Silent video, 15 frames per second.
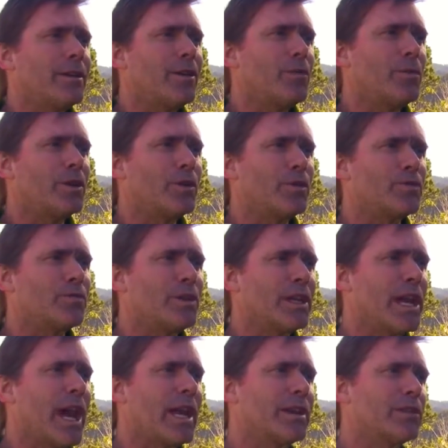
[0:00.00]
no one knows
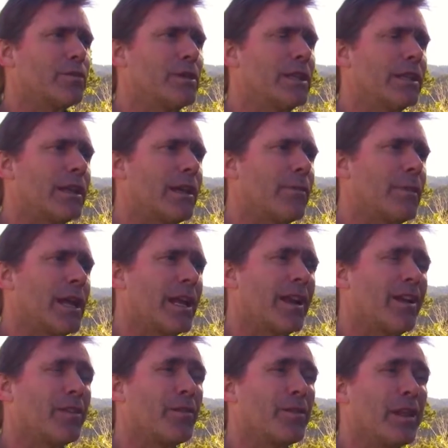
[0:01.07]
really how to treat them,
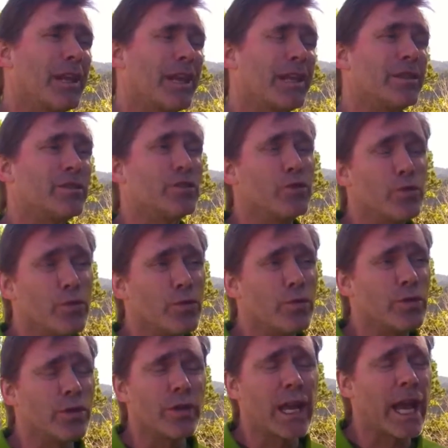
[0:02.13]
and other than
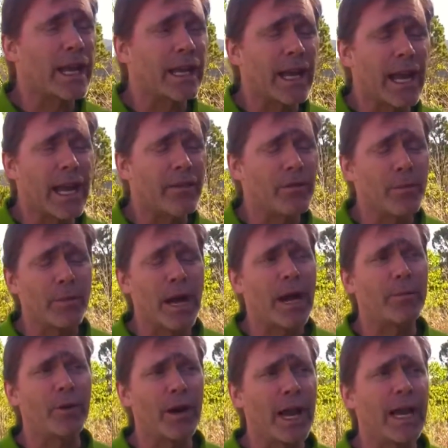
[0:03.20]
zoos, you're not going to have the
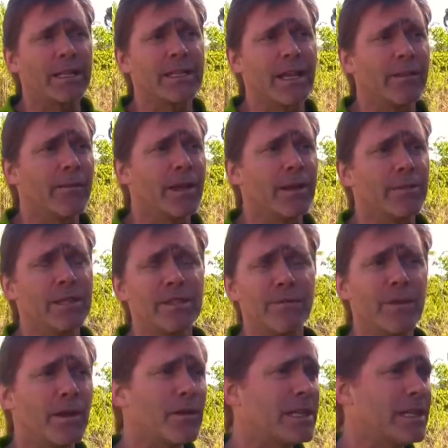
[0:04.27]
proper anti-venom. It's
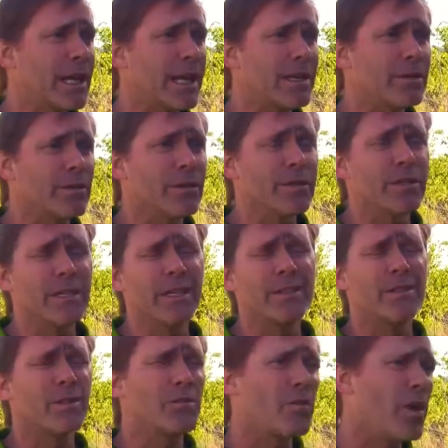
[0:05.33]
very dangerous.
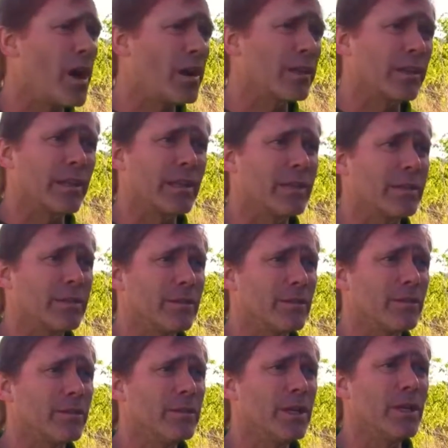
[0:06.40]
It's the wrong thing to
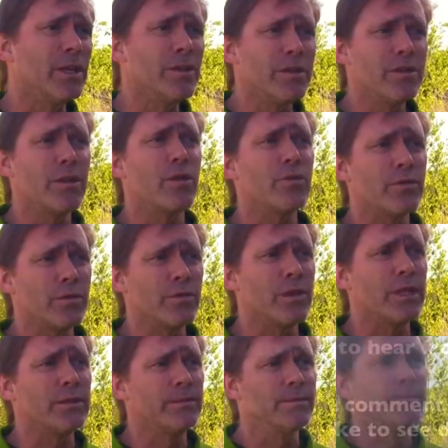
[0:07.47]
do. Don't do it.